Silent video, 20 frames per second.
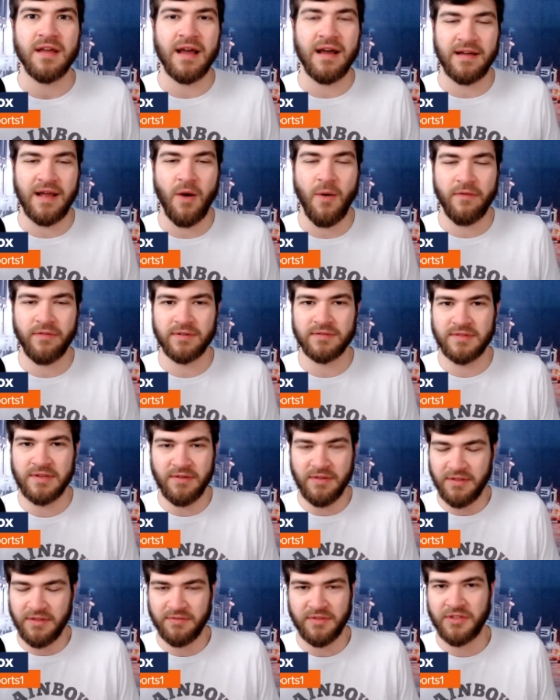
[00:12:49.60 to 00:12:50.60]
however, you
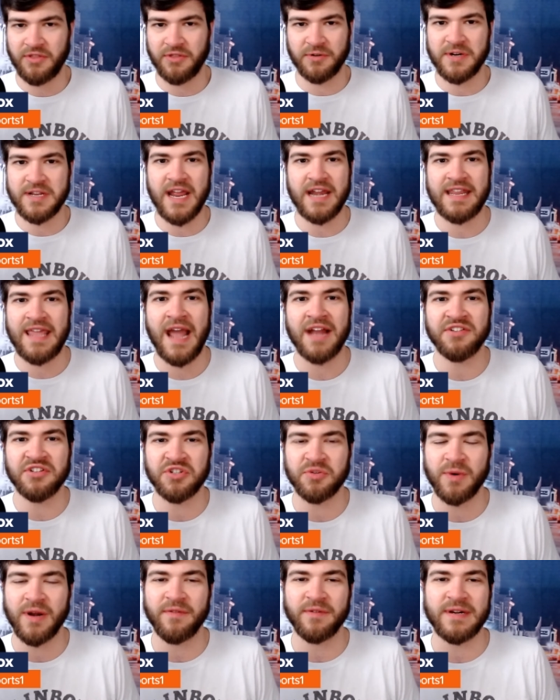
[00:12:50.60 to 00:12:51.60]
know, thirty-eight
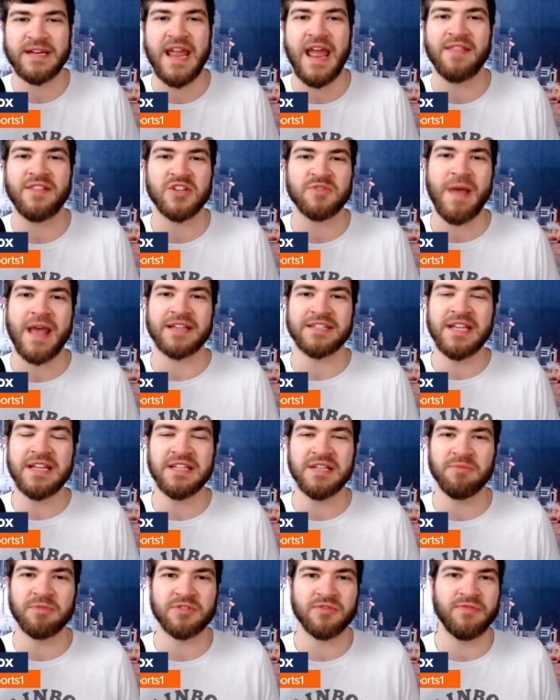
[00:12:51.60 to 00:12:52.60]
catches or whatever he had this past
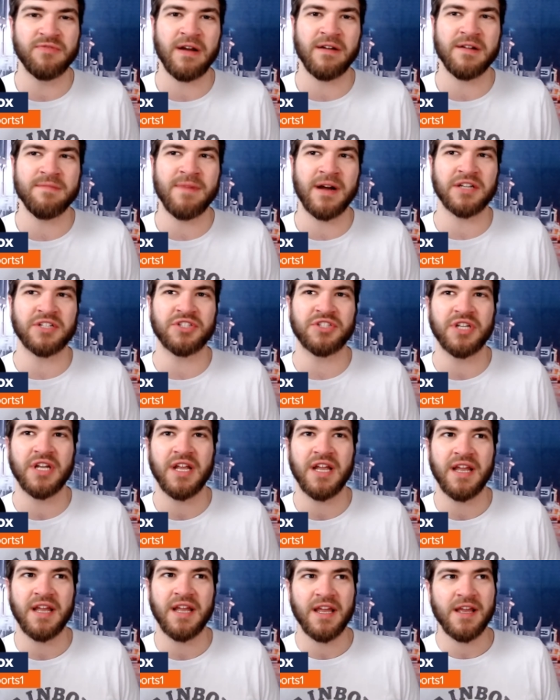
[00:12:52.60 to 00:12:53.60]
season was very much
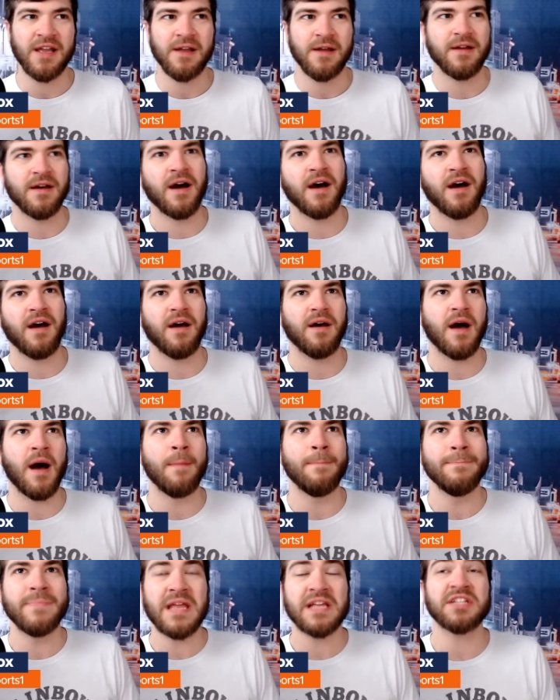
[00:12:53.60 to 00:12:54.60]
uh, a
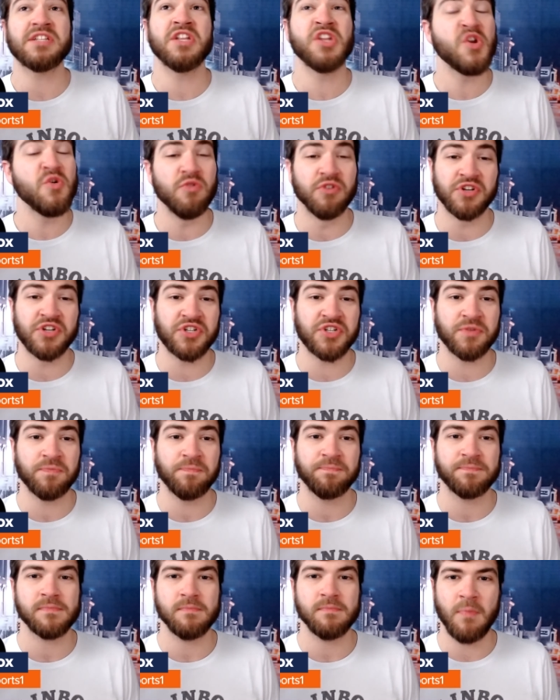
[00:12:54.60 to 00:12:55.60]
misuse
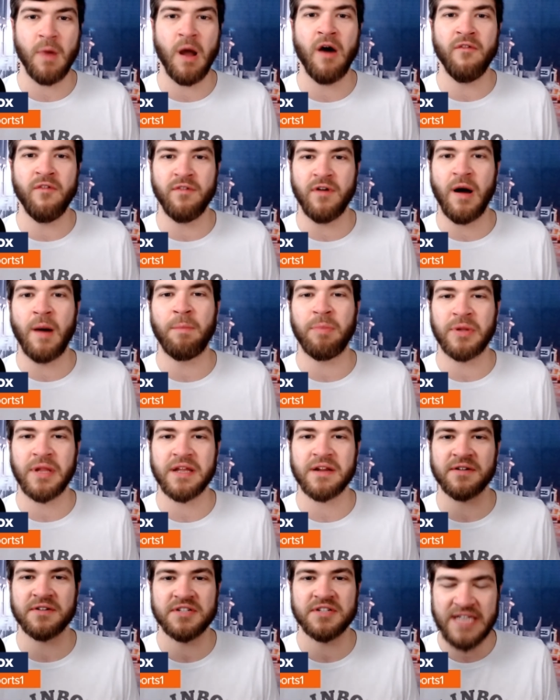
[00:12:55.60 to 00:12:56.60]
of a
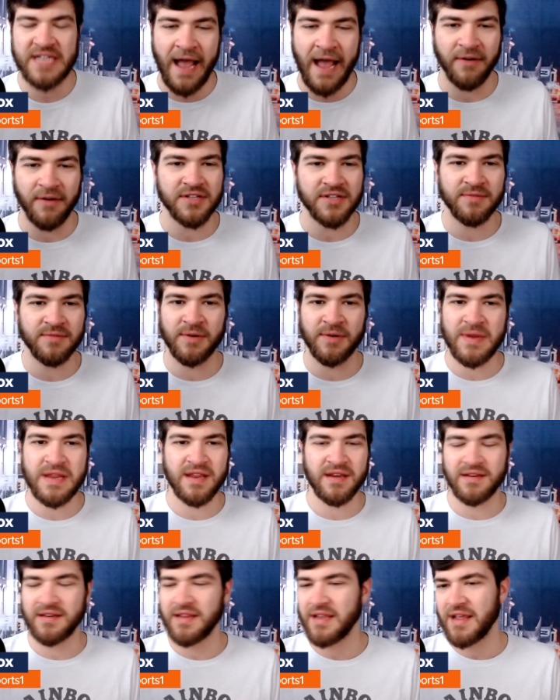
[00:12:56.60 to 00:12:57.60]
player's talent. You know, we
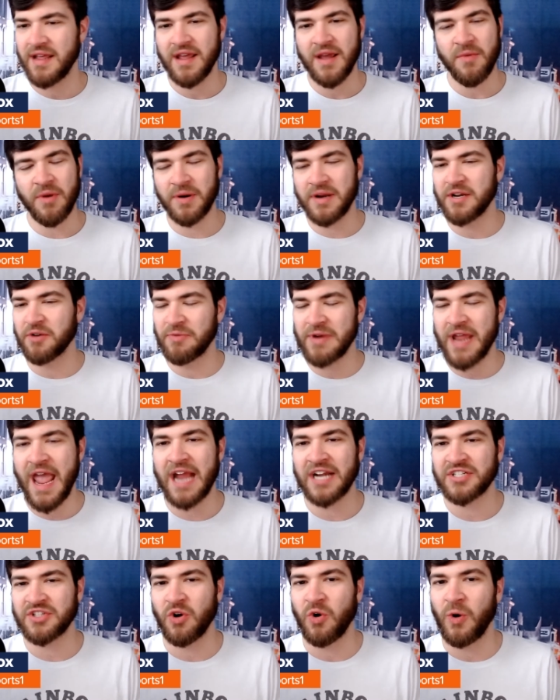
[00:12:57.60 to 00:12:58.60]
can, we don't need to
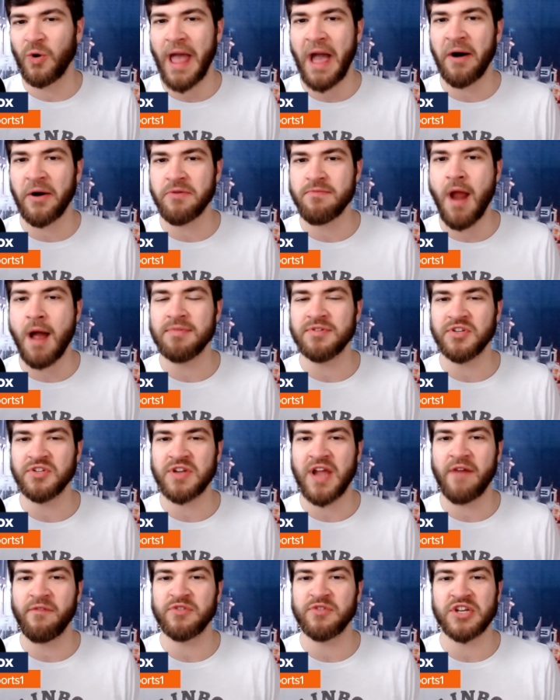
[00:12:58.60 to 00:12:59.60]
rehash the whole Allen
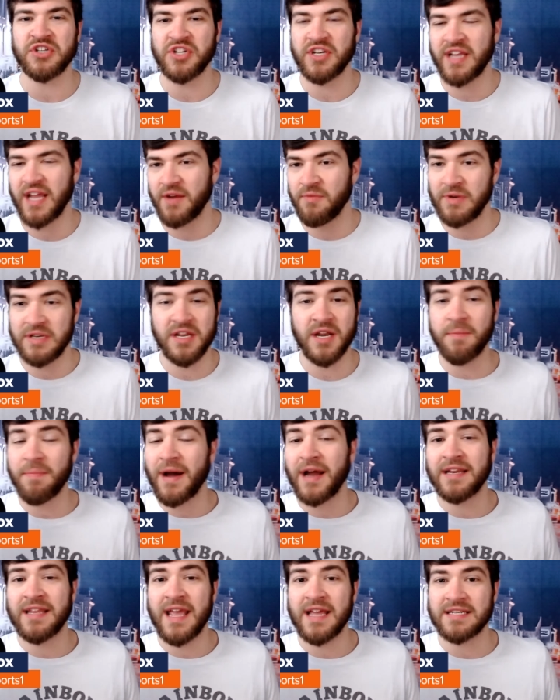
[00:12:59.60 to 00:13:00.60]
Robinson conversation again. We did a
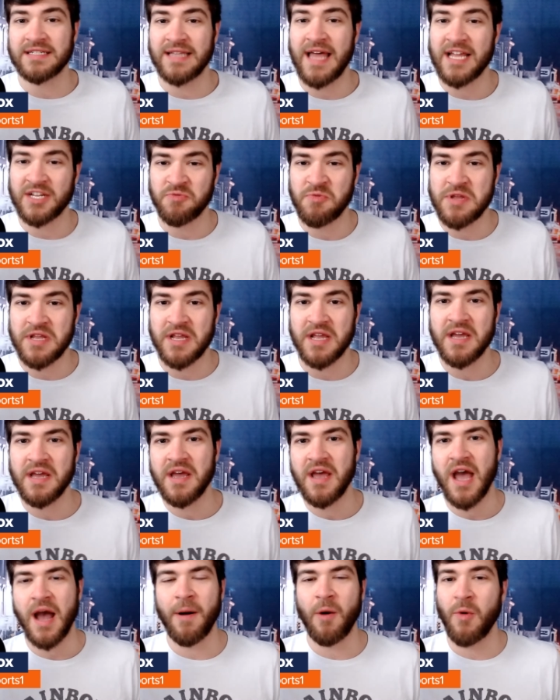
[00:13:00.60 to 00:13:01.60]
podcast last week
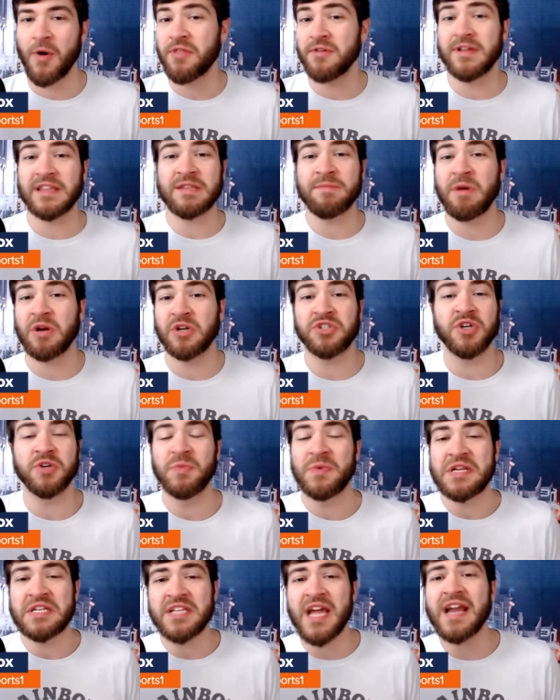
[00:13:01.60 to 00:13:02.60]
about whether or not the Bears
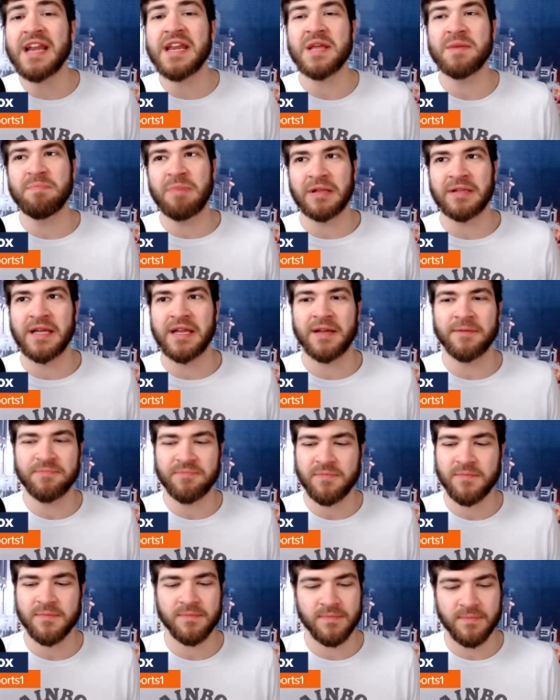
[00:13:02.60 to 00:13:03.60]
should re-sign him, but like,
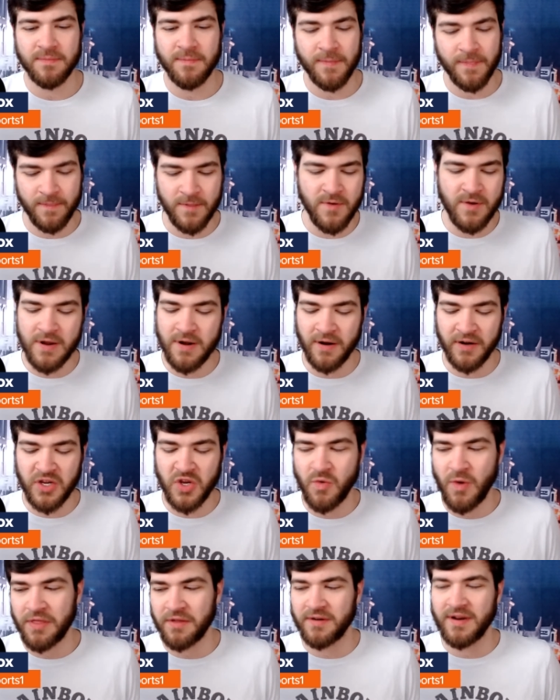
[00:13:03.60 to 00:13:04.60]
you can
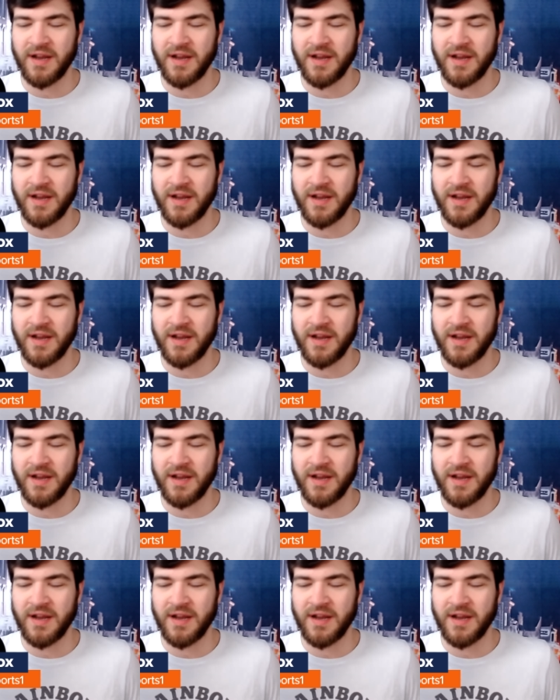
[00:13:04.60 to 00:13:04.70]
argue whether or